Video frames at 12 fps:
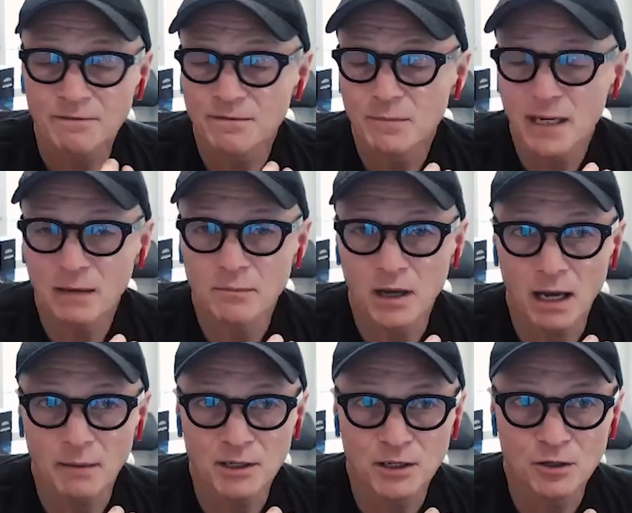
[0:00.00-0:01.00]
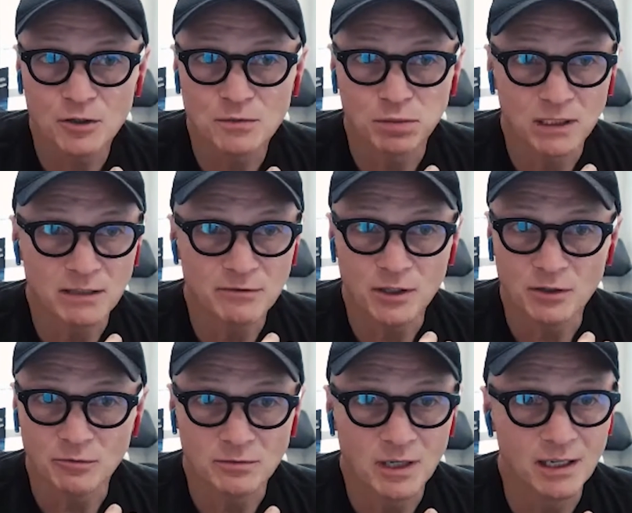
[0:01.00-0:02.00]
For me, I'm a huge believer
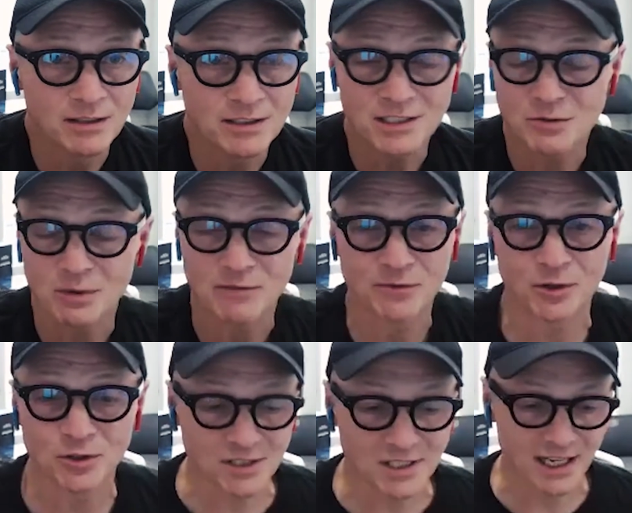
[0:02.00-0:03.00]
in just referrals.